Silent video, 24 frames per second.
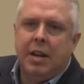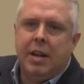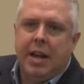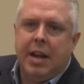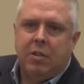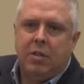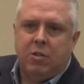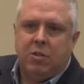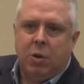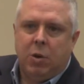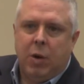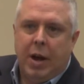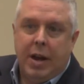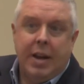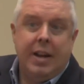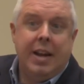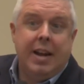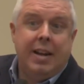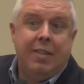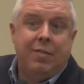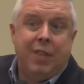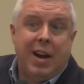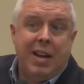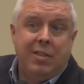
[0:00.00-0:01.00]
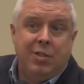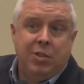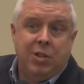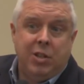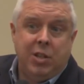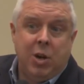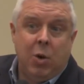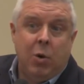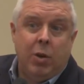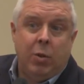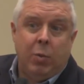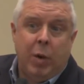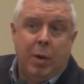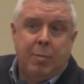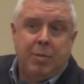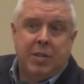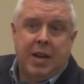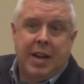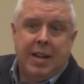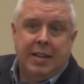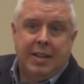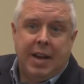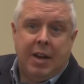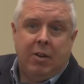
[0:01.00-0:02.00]
And so I advise you to go on the
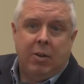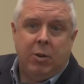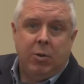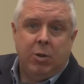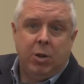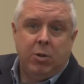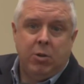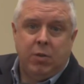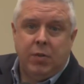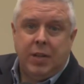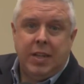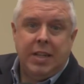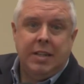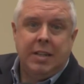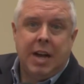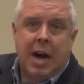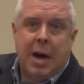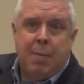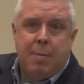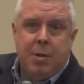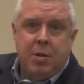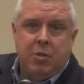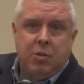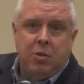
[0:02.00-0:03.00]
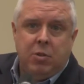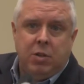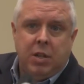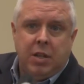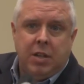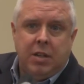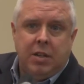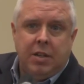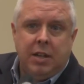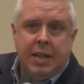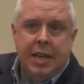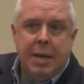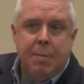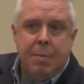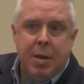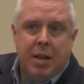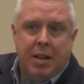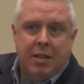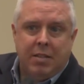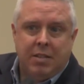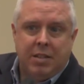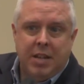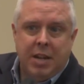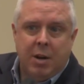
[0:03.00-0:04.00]
website, download those. If you need copies, you can
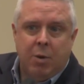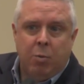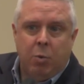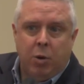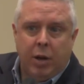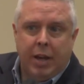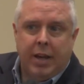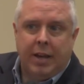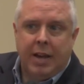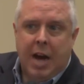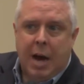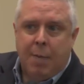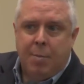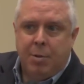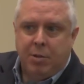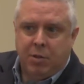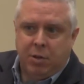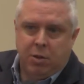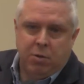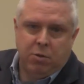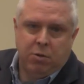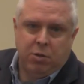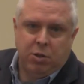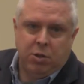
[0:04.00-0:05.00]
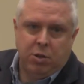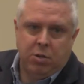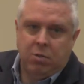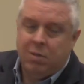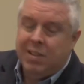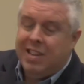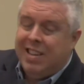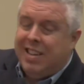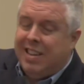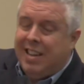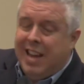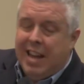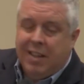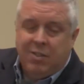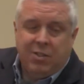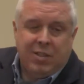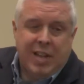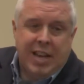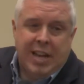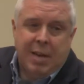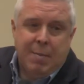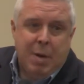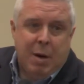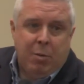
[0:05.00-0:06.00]
email us here. We'll get copies of those to you. And just
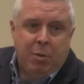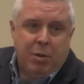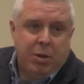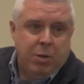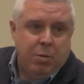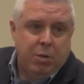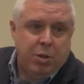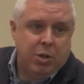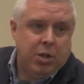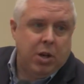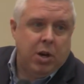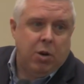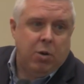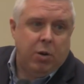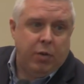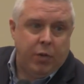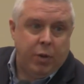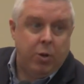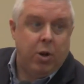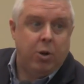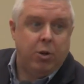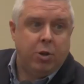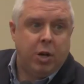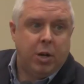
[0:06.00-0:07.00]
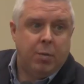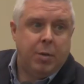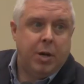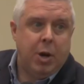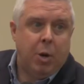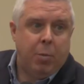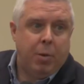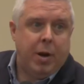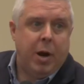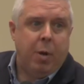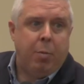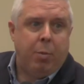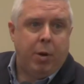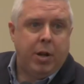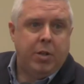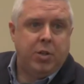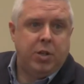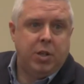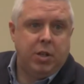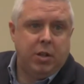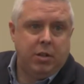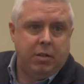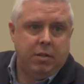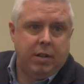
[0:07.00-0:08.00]
take them out with you when you go. If you know you're going to be open air
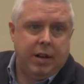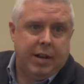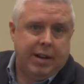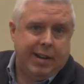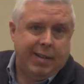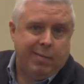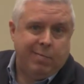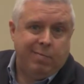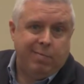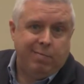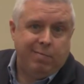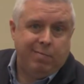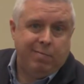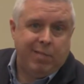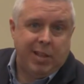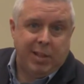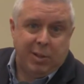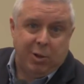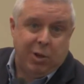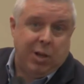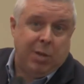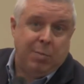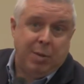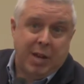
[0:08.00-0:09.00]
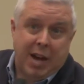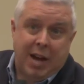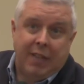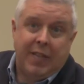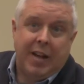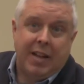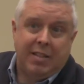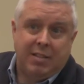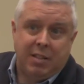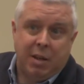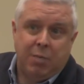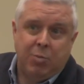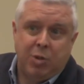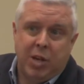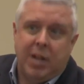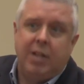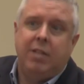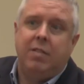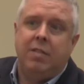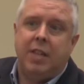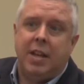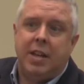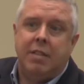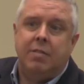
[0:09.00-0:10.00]
preaching um, and you're going to be on that
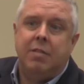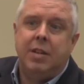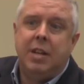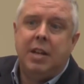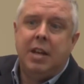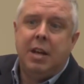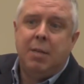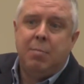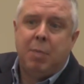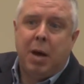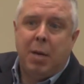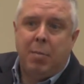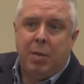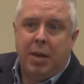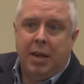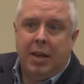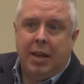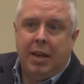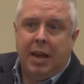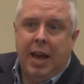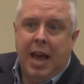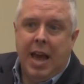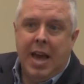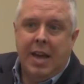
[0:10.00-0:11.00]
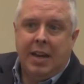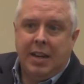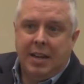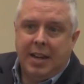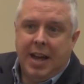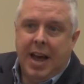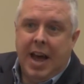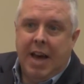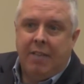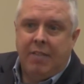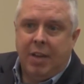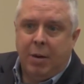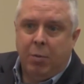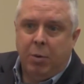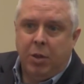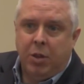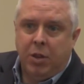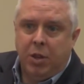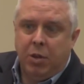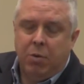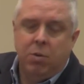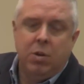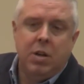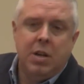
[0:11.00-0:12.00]
subject, then might be handy to have that
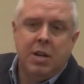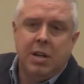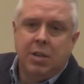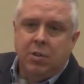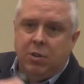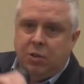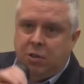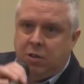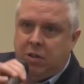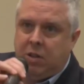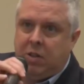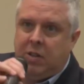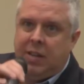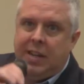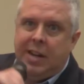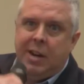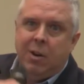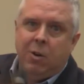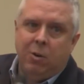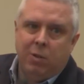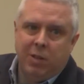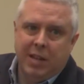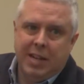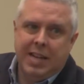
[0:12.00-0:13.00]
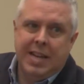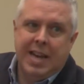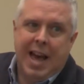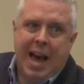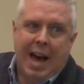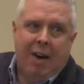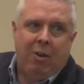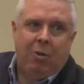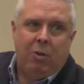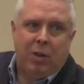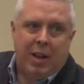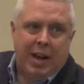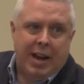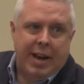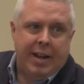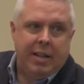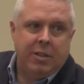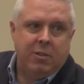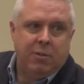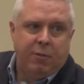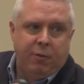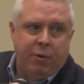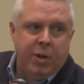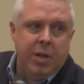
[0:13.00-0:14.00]
with you. Just clearly
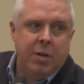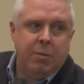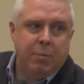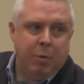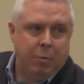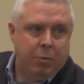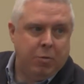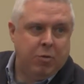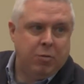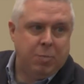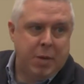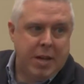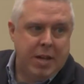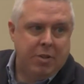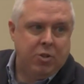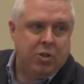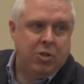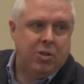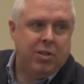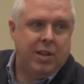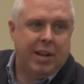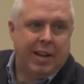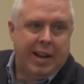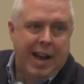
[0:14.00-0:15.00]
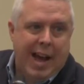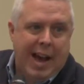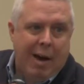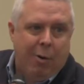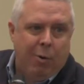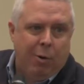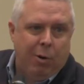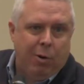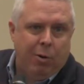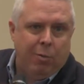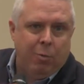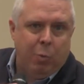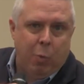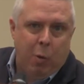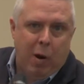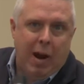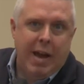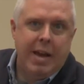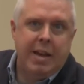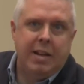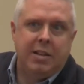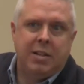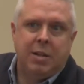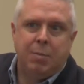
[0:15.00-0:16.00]
outlines freedom of speech and our
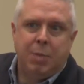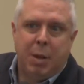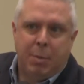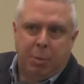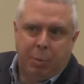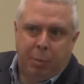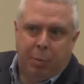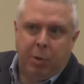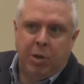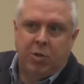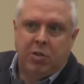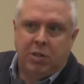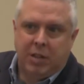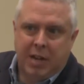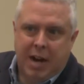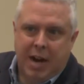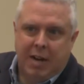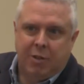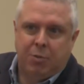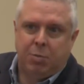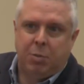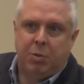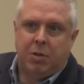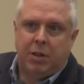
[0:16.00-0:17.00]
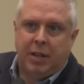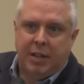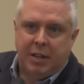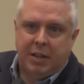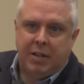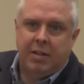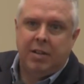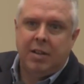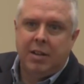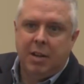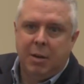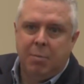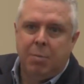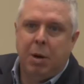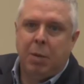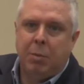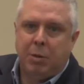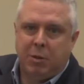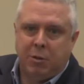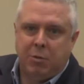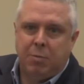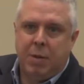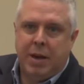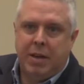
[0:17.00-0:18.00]
right to be able to preach the gospel in
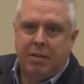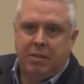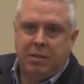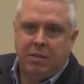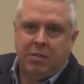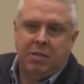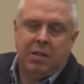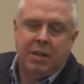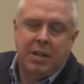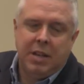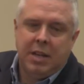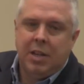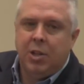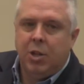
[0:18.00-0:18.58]
public spaces.